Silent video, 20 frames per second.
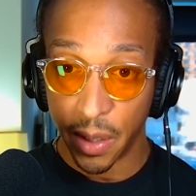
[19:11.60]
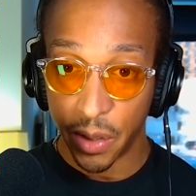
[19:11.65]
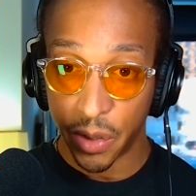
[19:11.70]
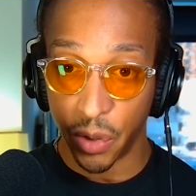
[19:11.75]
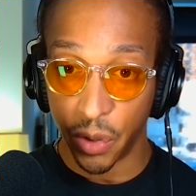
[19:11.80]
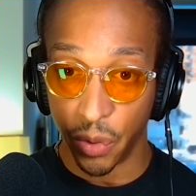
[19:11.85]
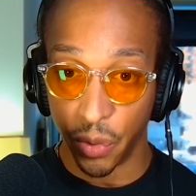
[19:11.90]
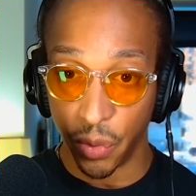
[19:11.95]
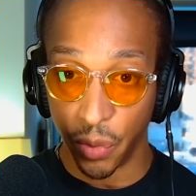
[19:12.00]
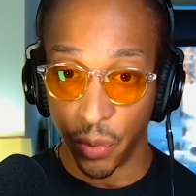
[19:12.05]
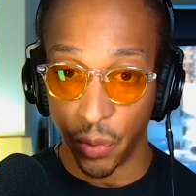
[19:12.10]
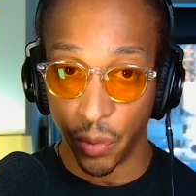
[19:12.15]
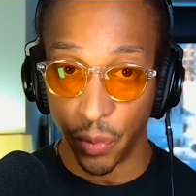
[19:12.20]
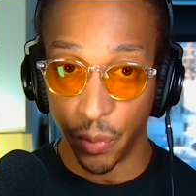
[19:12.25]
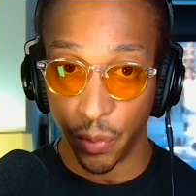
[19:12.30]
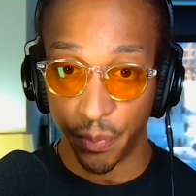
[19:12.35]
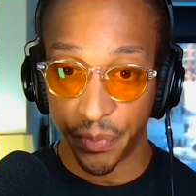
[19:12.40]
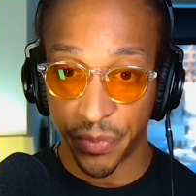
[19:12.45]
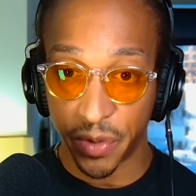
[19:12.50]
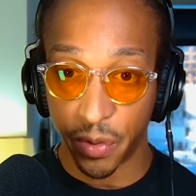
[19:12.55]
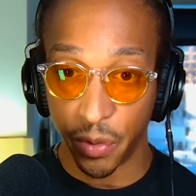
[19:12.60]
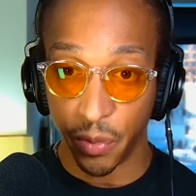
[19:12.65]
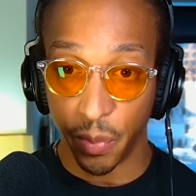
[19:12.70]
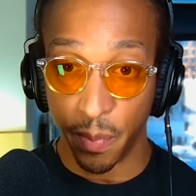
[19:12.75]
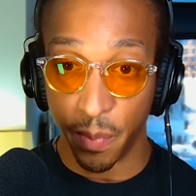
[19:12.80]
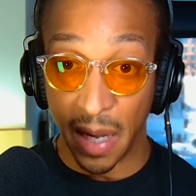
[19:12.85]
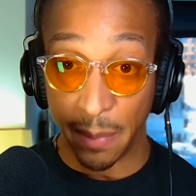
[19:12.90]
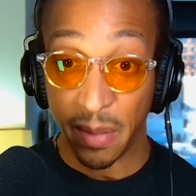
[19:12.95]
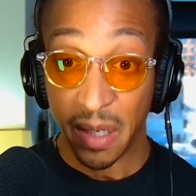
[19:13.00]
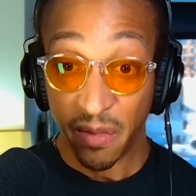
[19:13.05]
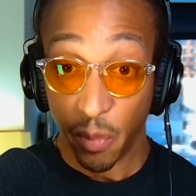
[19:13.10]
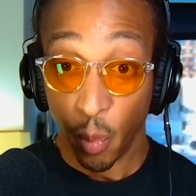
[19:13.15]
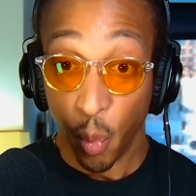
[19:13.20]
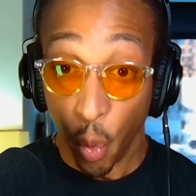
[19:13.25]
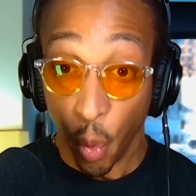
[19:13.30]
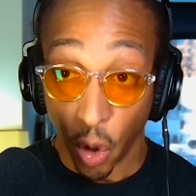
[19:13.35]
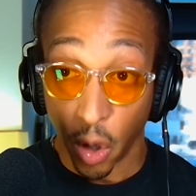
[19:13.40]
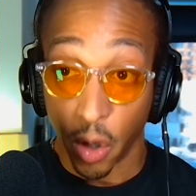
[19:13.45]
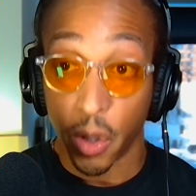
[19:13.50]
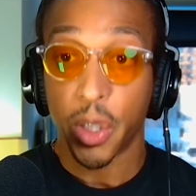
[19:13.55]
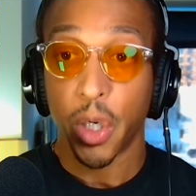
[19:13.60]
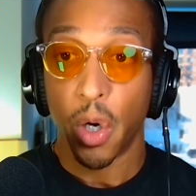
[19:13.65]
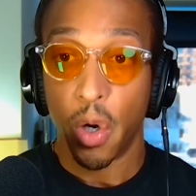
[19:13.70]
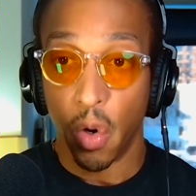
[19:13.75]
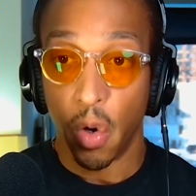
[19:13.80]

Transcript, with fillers: to to maybe work